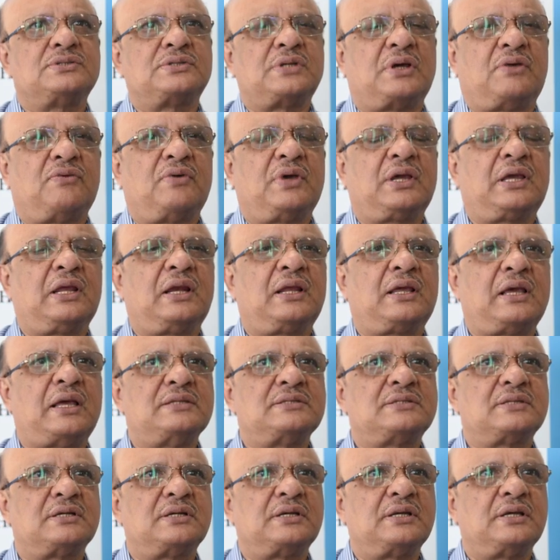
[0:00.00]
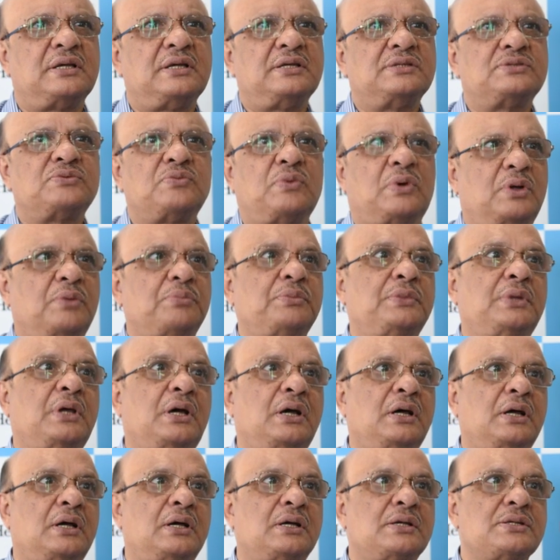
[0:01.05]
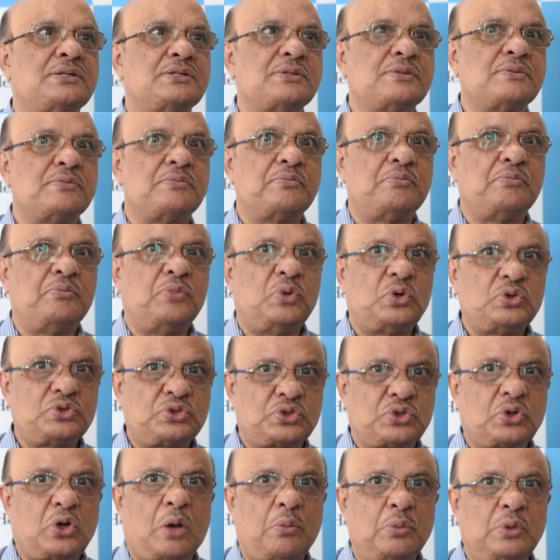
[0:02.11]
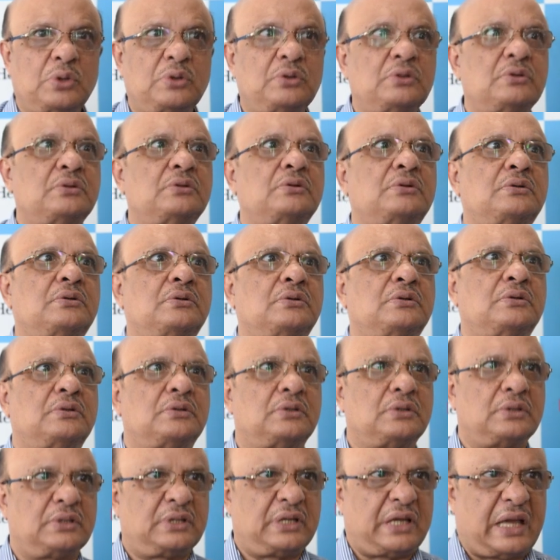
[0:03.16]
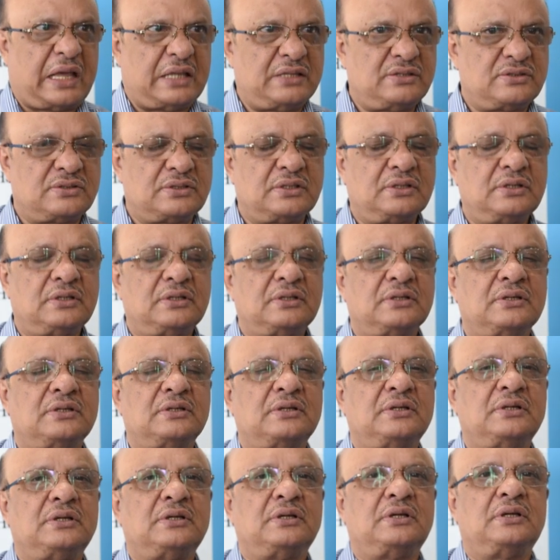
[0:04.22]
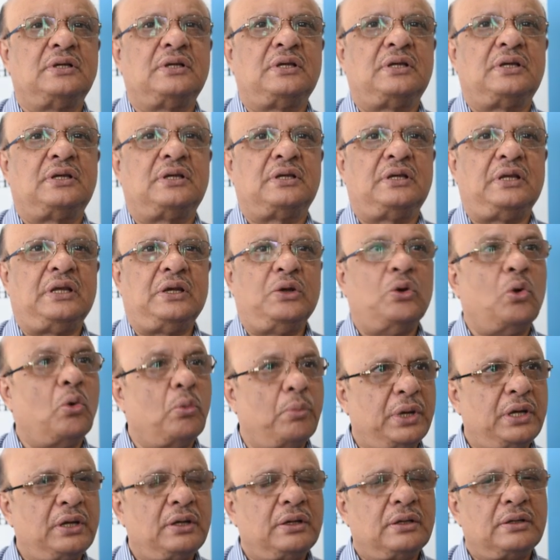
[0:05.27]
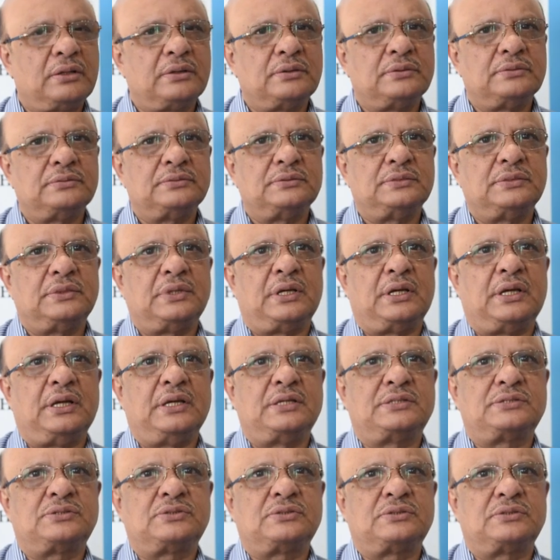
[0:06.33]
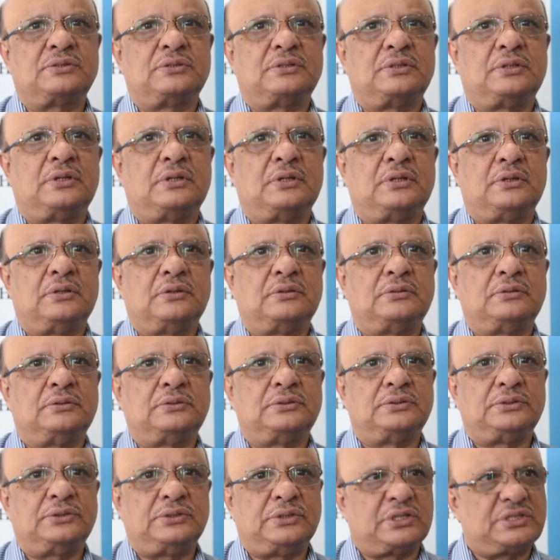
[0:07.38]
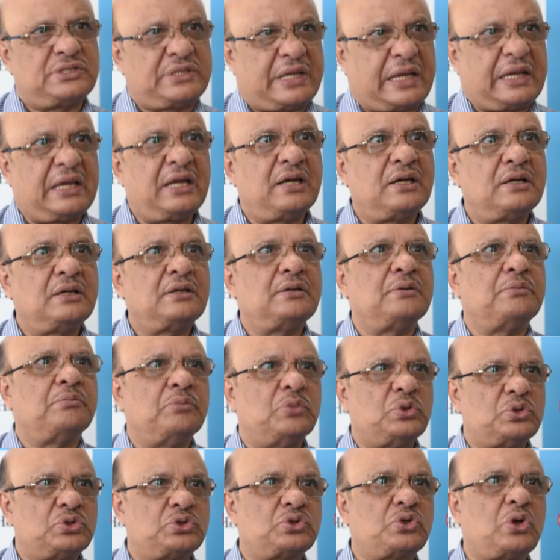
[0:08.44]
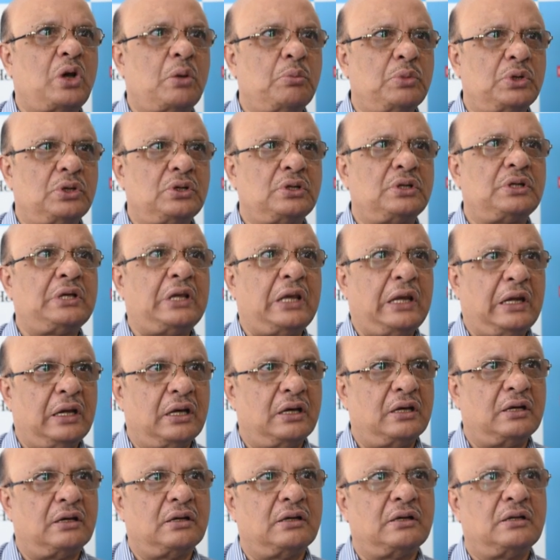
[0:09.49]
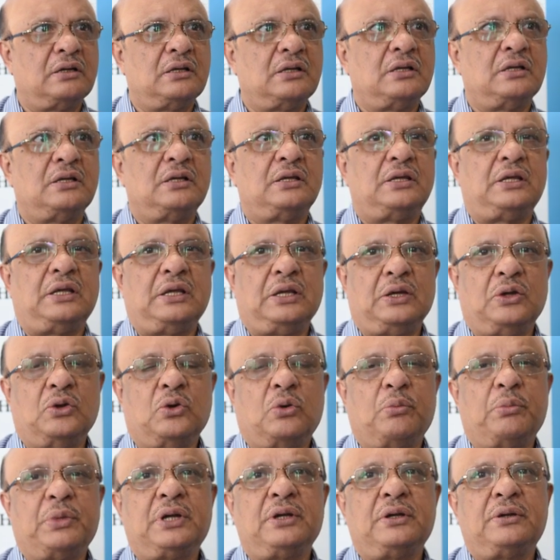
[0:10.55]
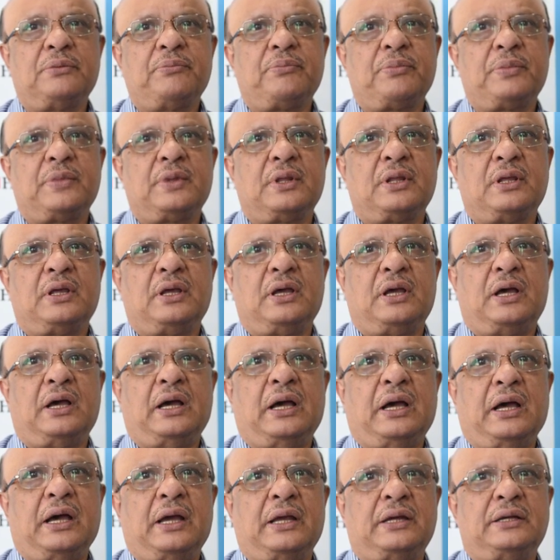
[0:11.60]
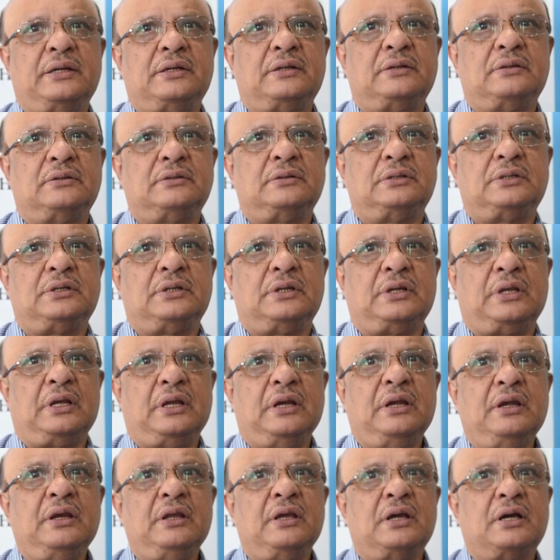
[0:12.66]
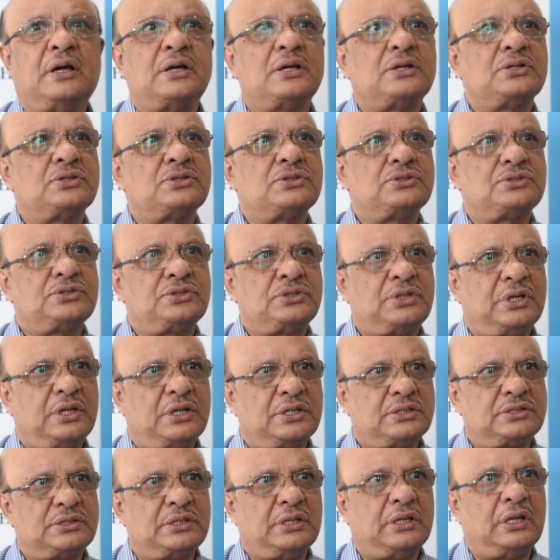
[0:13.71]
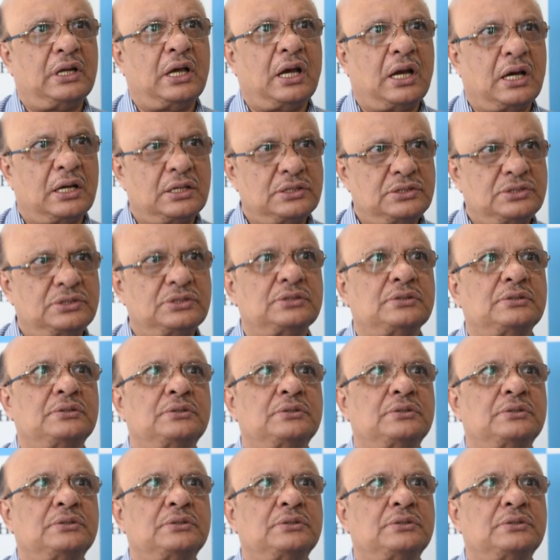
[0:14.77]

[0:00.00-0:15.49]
Cervical cancer is one of the most common cancer in women. It's the second most common killer in women, and India shares a large